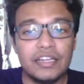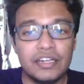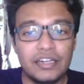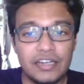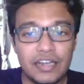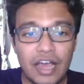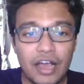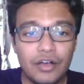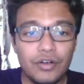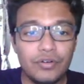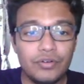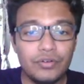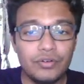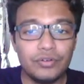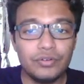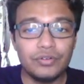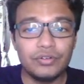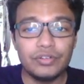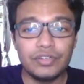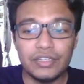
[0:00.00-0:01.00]
Now,
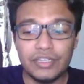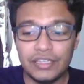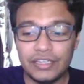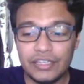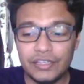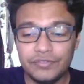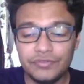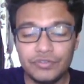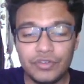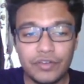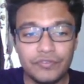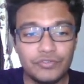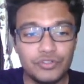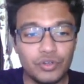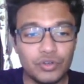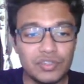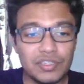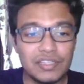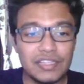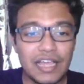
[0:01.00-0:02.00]
if you have
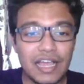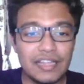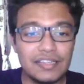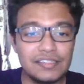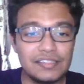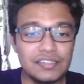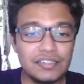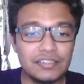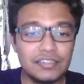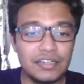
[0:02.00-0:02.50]
chosen the answer,